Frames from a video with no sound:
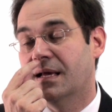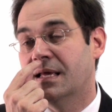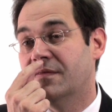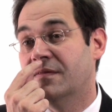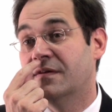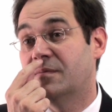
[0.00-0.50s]

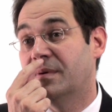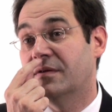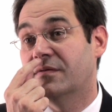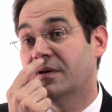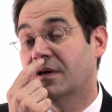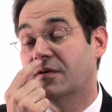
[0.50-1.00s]
in this bit
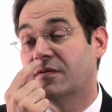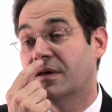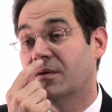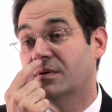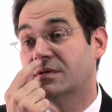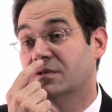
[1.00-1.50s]
of the nose
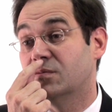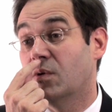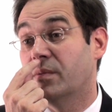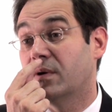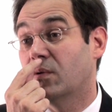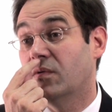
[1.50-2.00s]
here, which is what
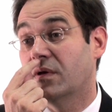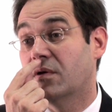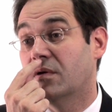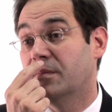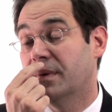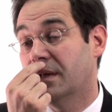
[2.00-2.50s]
we call the
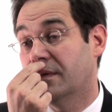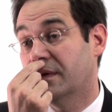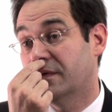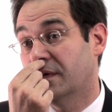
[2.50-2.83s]
columella,